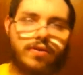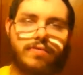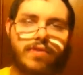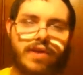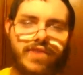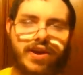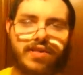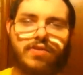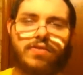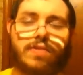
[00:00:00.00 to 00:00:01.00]
If you guys
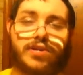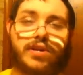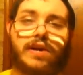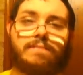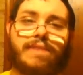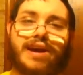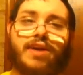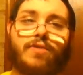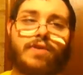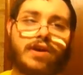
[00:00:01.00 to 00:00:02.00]
don't know what I'm talking
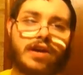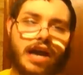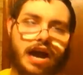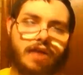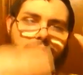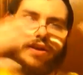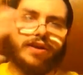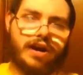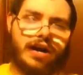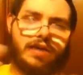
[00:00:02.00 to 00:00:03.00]
about, I'll be
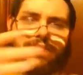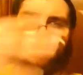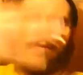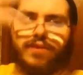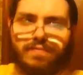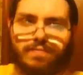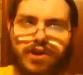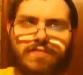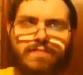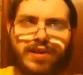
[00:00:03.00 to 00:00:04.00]
doing the
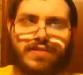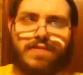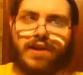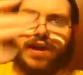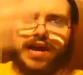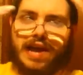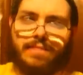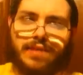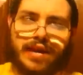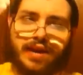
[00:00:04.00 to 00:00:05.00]
movements like I
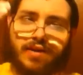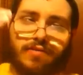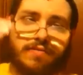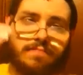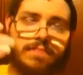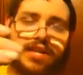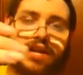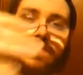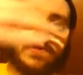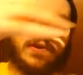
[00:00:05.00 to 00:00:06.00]
am now, but then
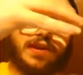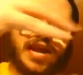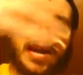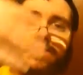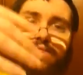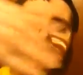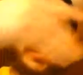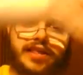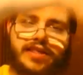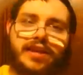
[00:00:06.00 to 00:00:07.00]
all of a sudden have,
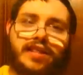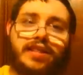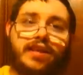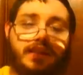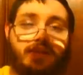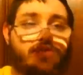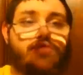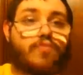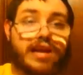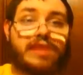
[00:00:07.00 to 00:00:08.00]
like I said, the
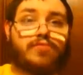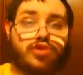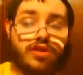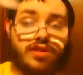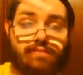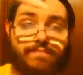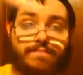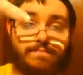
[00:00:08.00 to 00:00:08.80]
screen would just